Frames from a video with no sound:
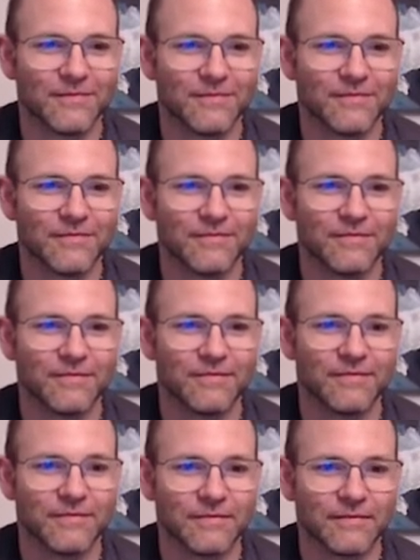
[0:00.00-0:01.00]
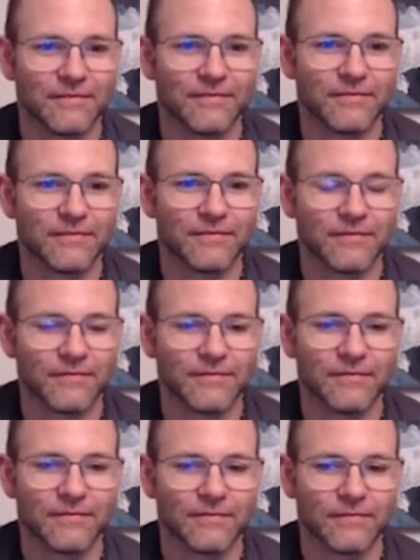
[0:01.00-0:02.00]

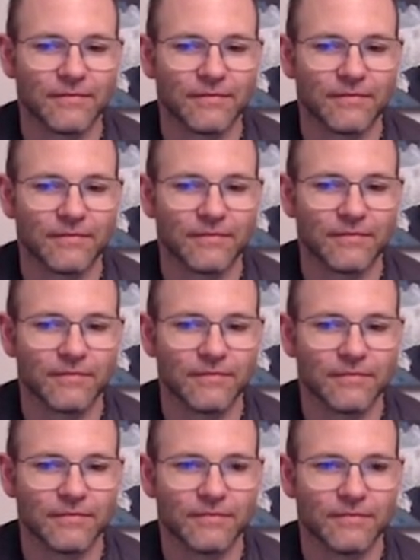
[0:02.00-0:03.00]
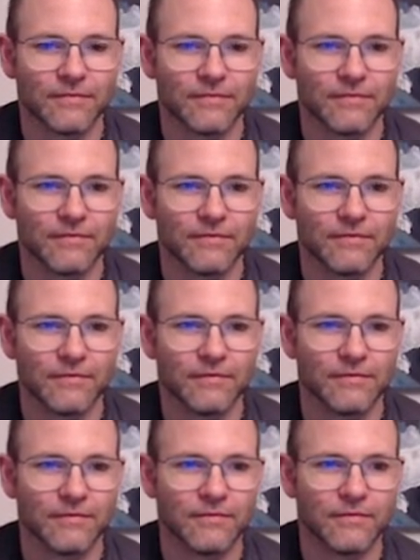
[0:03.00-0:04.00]

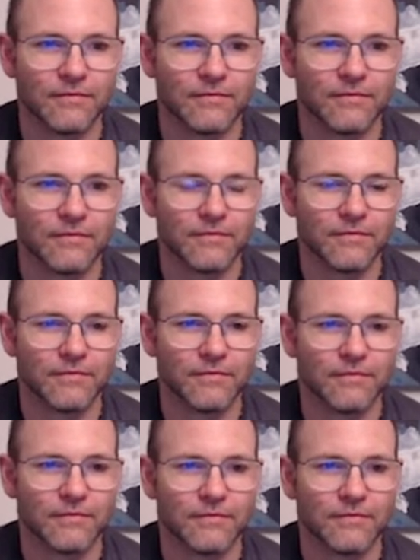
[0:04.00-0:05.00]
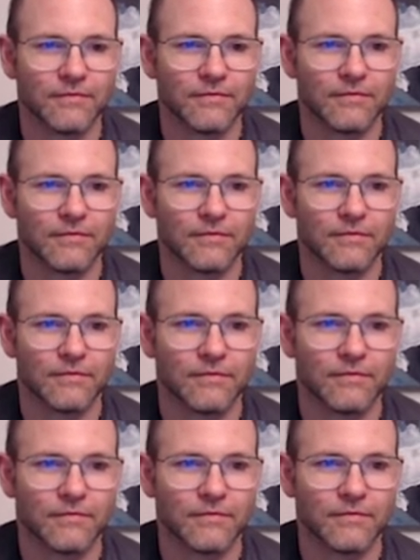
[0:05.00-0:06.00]

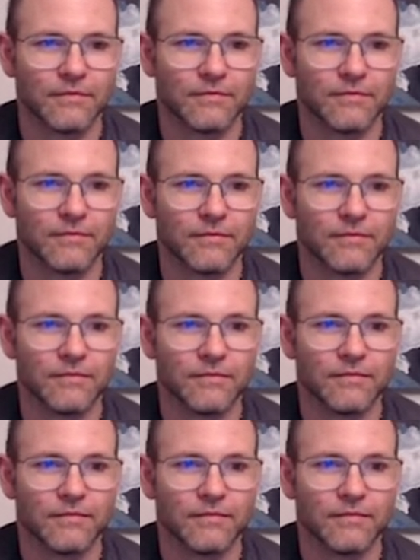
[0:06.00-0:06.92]
The person shown says nothing.